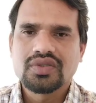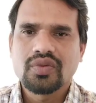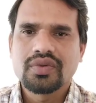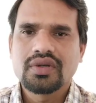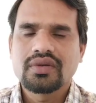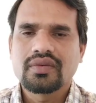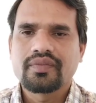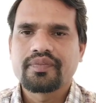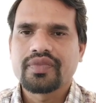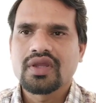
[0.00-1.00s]
of a
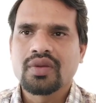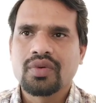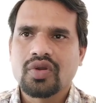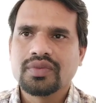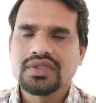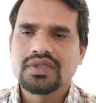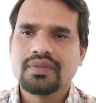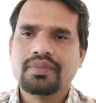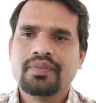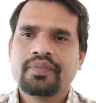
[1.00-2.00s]
number of the sub